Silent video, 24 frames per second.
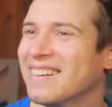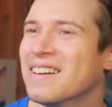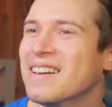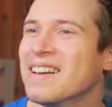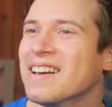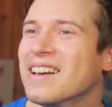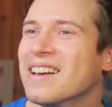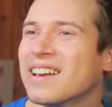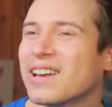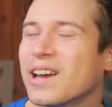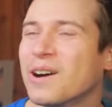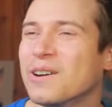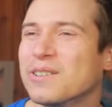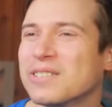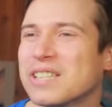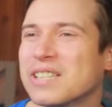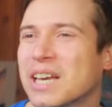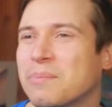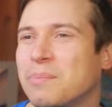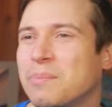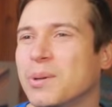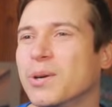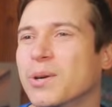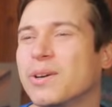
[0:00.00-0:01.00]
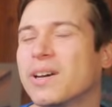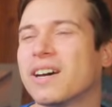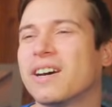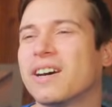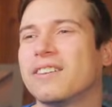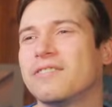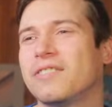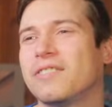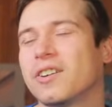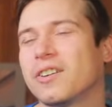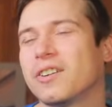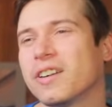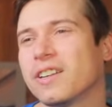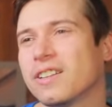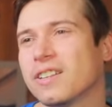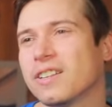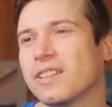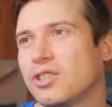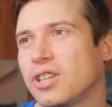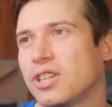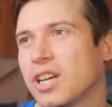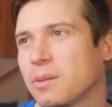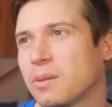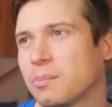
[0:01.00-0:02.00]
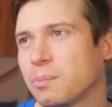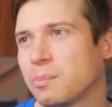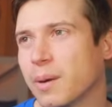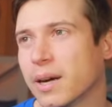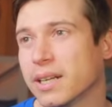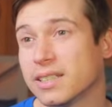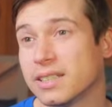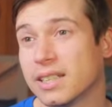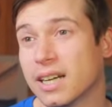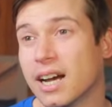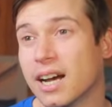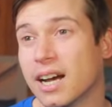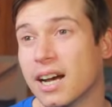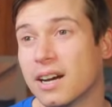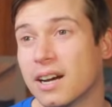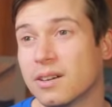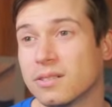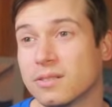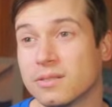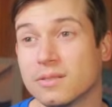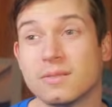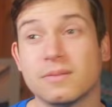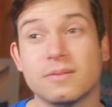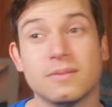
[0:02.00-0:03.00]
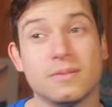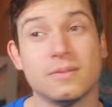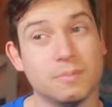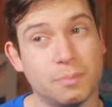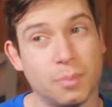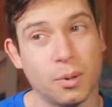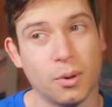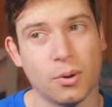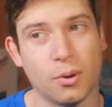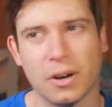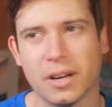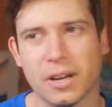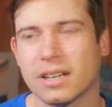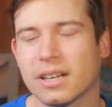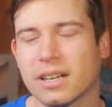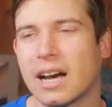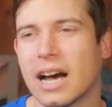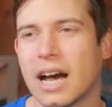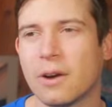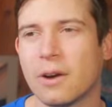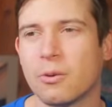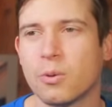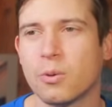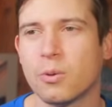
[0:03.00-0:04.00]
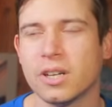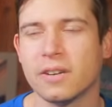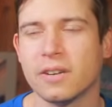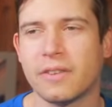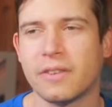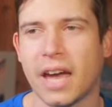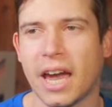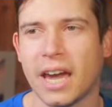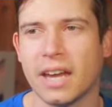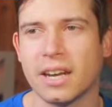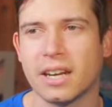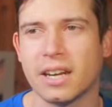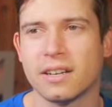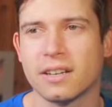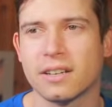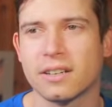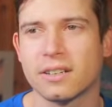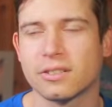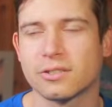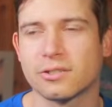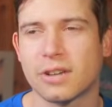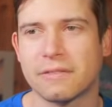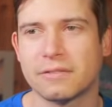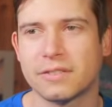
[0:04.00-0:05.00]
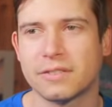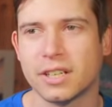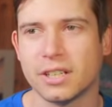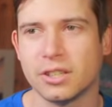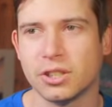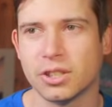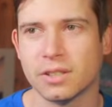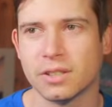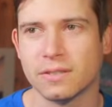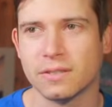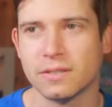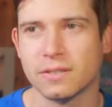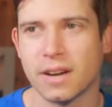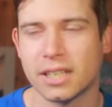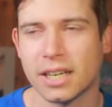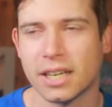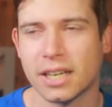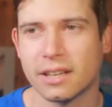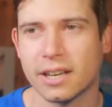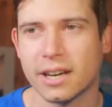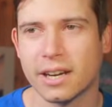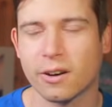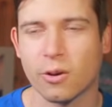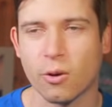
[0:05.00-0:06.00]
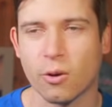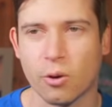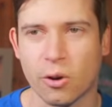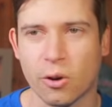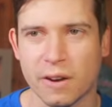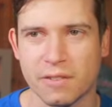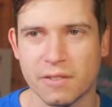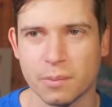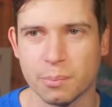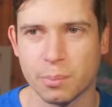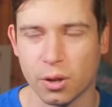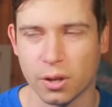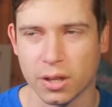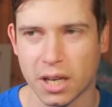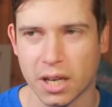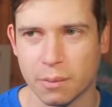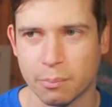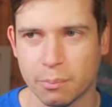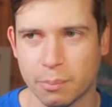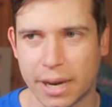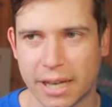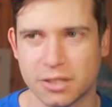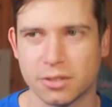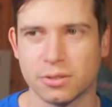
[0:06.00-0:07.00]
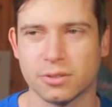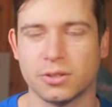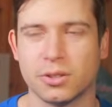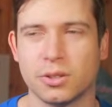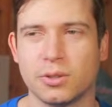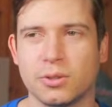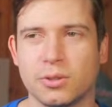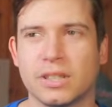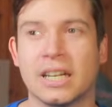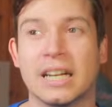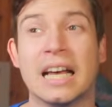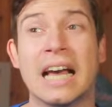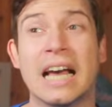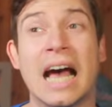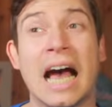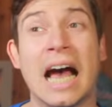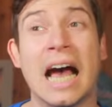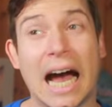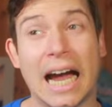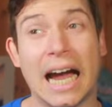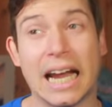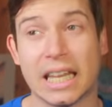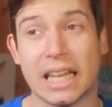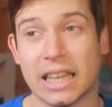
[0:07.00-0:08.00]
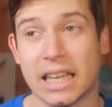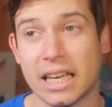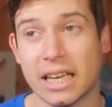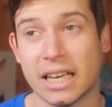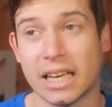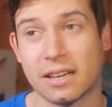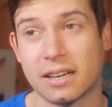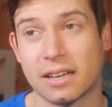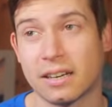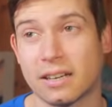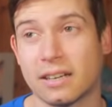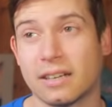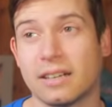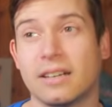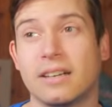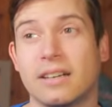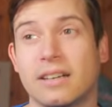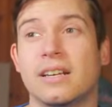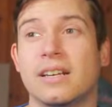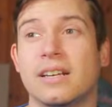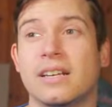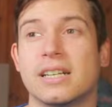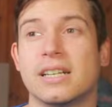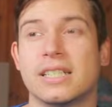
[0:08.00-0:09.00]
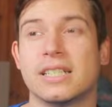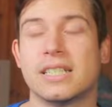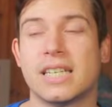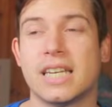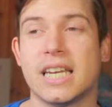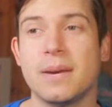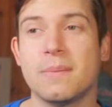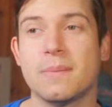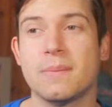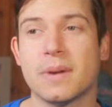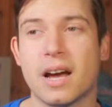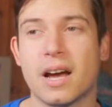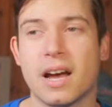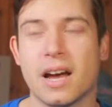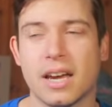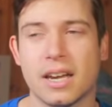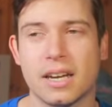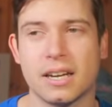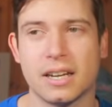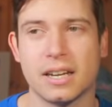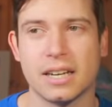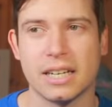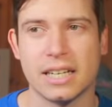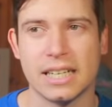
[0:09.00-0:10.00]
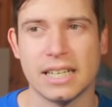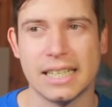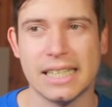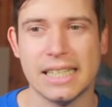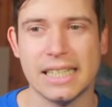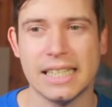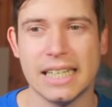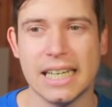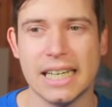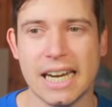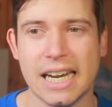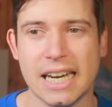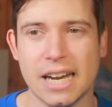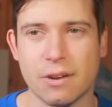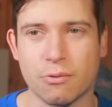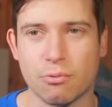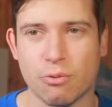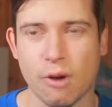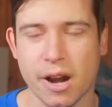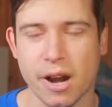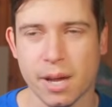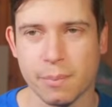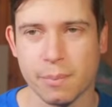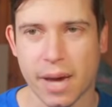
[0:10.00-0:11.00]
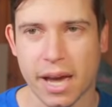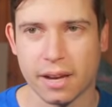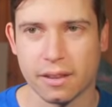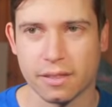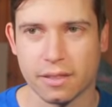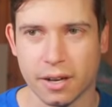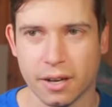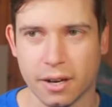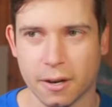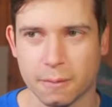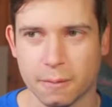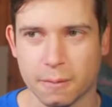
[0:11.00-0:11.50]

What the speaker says: Goes Egbuka, very legit, but boy, I wouldn't have hated drafting Javonte there or even pulling up Baishal Tutin. I think Team 9 needed running back there.